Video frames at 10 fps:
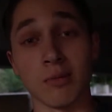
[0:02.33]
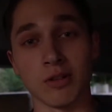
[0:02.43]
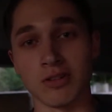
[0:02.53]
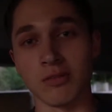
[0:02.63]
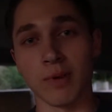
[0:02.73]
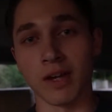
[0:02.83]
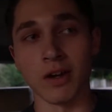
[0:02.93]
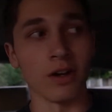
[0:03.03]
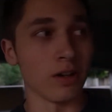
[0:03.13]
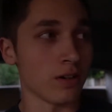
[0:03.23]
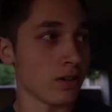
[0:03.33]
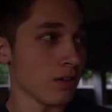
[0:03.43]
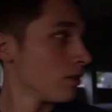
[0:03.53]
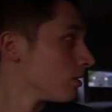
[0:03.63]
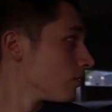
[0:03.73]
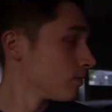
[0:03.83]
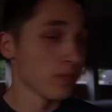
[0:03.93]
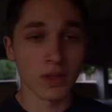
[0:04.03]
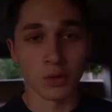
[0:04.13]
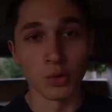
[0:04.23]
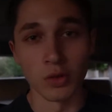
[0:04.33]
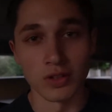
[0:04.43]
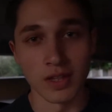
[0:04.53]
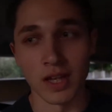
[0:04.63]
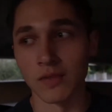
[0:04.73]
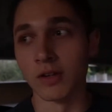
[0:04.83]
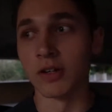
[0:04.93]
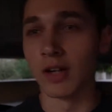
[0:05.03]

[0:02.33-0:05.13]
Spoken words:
picture of my car. Coolest thing ever.